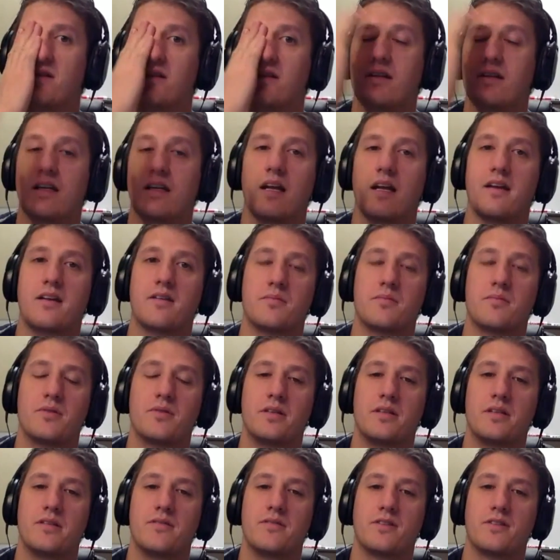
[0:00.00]
that I
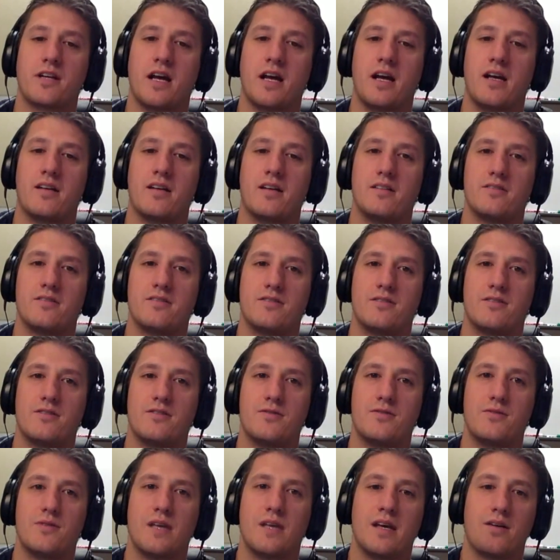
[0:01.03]
completely forgot to
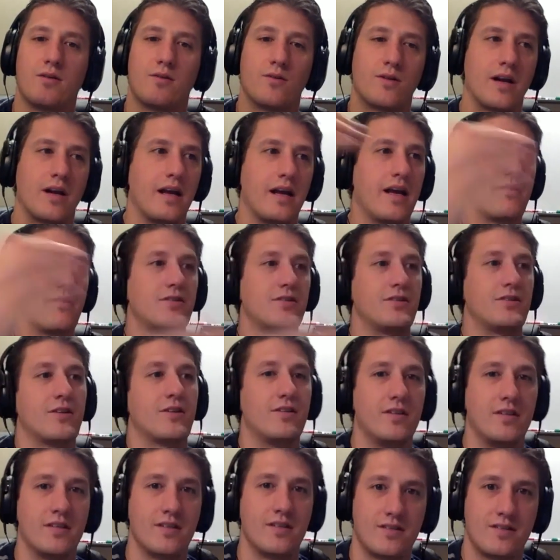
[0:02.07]
do that, or I haven't done
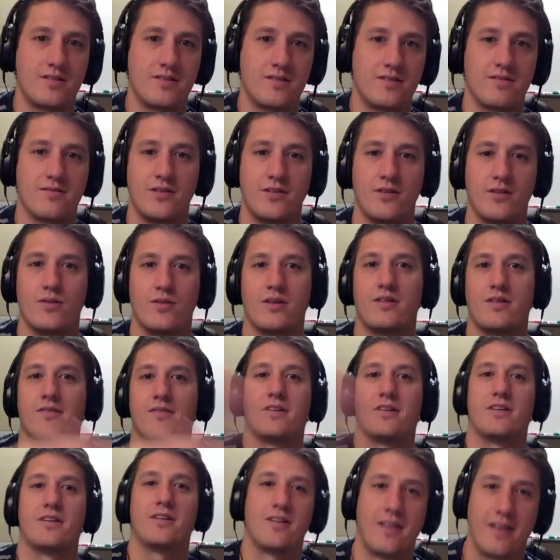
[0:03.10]
this, I
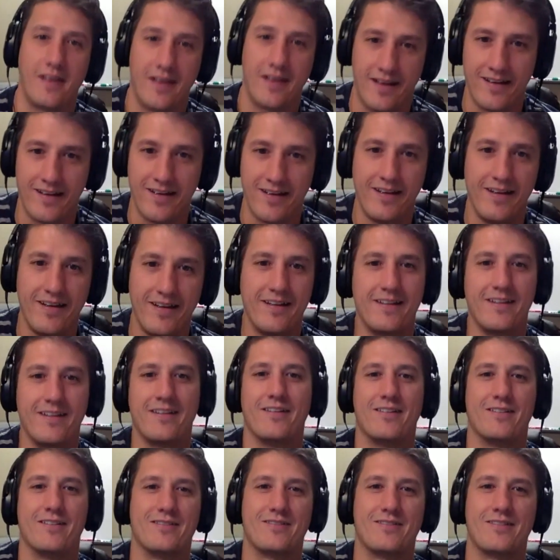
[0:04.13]
haven't done that,
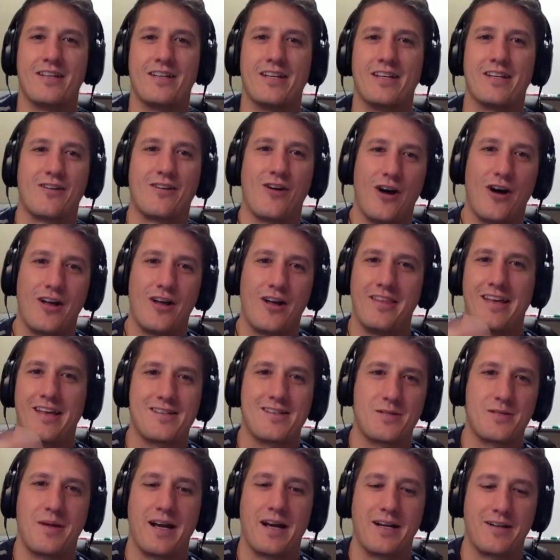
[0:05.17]
get caught in that
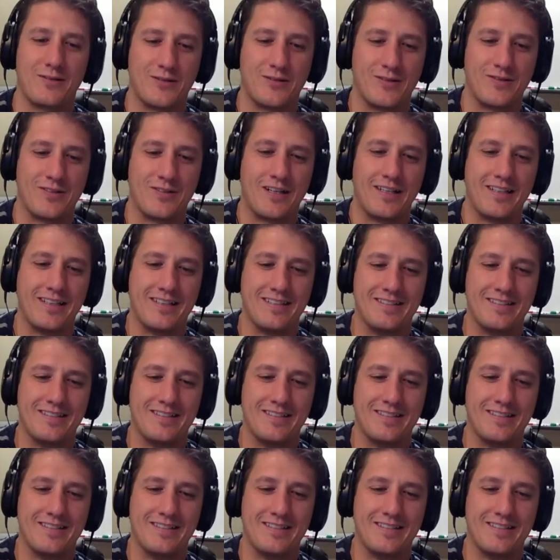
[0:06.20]
spiral, right?